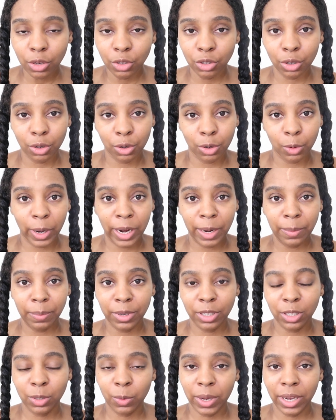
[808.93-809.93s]
So in
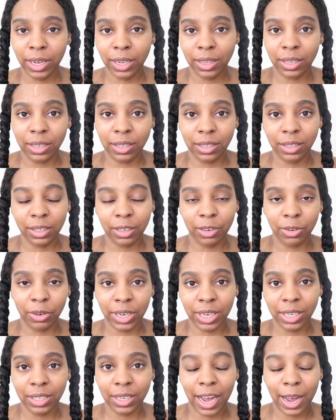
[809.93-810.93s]
between this
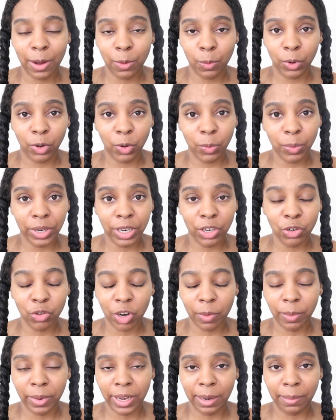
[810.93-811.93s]
series, I will be
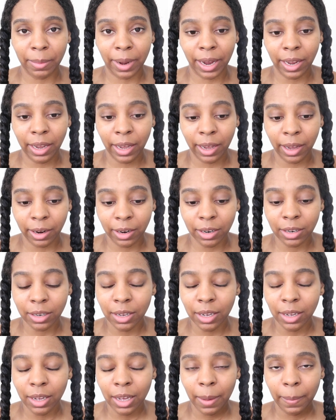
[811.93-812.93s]
trimming my hair
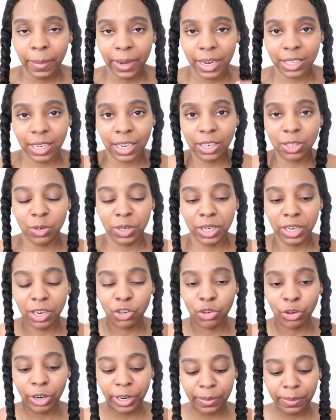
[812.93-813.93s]
because I do need
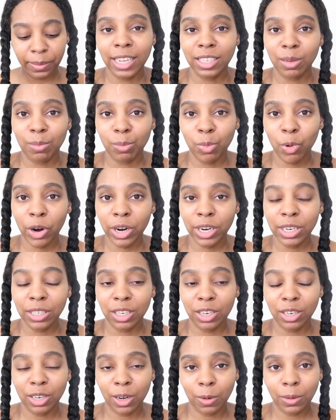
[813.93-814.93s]
a trim. It's
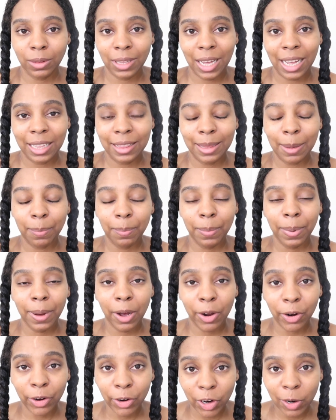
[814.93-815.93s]
important to note that the
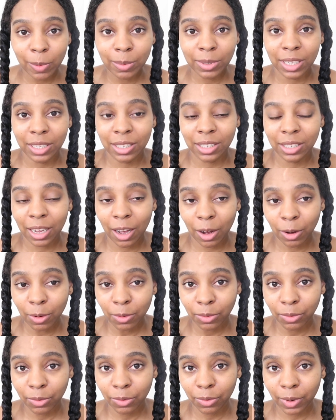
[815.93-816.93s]
herbs
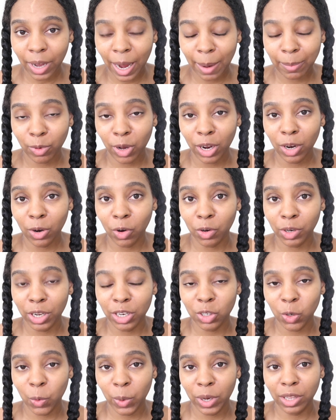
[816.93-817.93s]
itself, I'm not
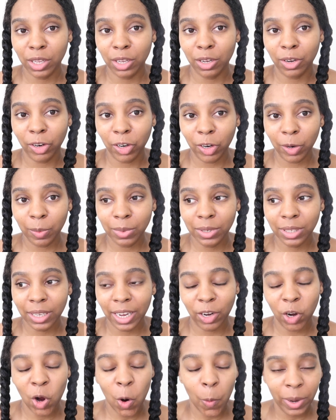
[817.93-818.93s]
only doing the herbs
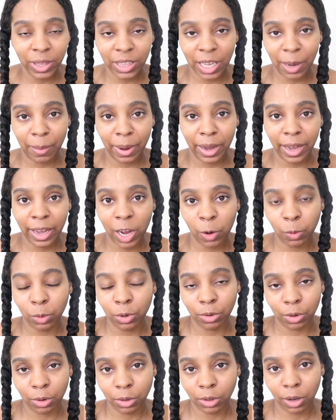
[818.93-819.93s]
and hoping that my hair
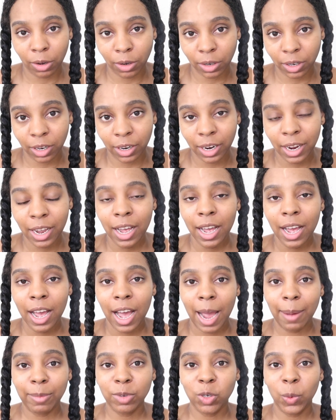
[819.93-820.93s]
will grow longer.
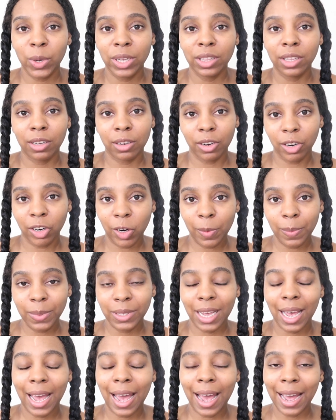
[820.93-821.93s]
I'm doing the
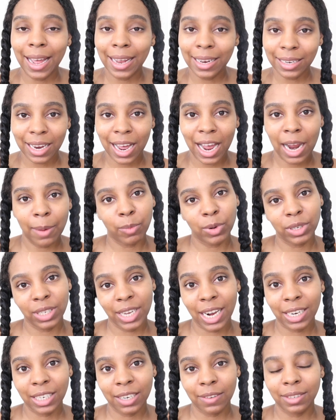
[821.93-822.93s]
herbs and I'm
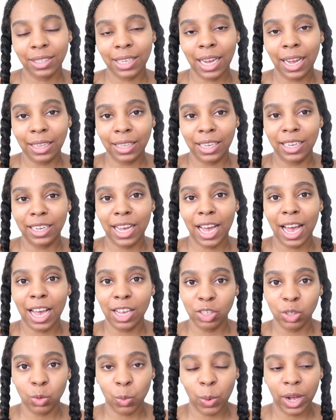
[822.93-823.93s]
protective styling
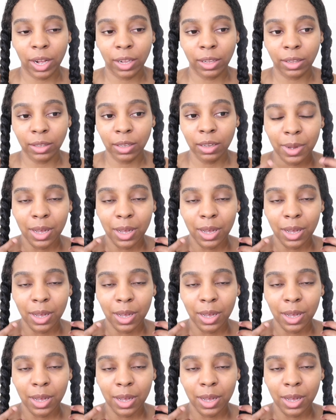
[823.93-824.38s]
as well.